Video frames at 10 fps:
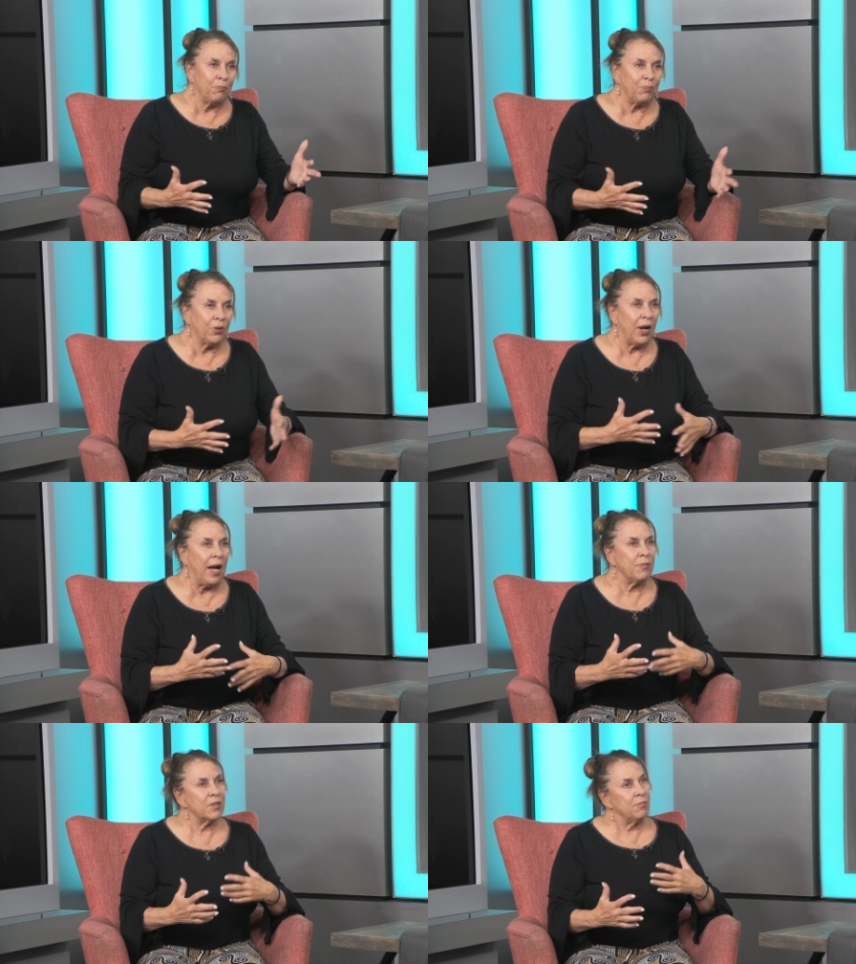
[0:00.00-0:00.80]

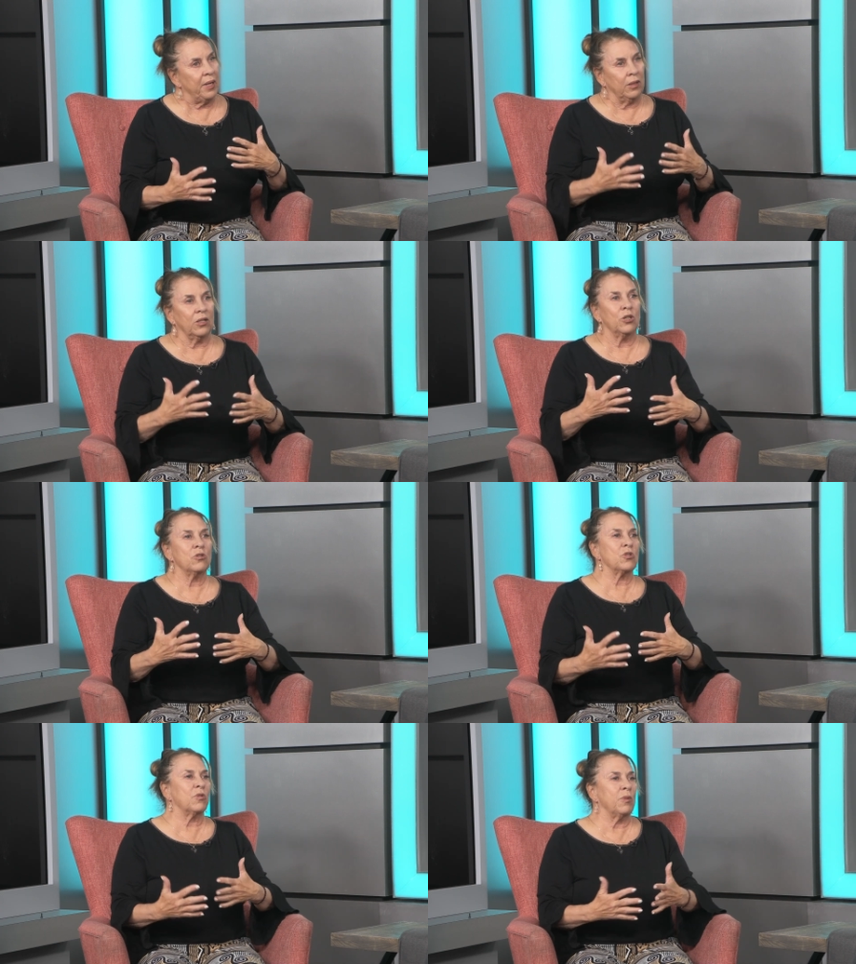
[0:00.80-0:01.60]
perhaps male
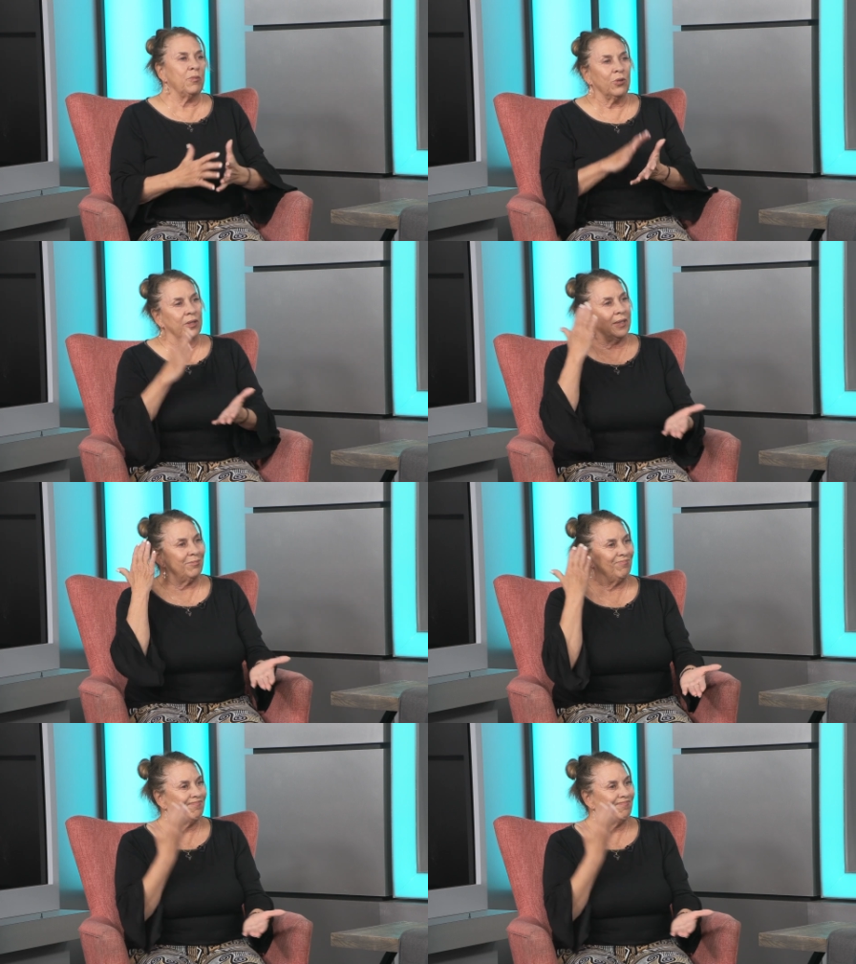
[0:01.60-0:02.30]
coaches would be more like,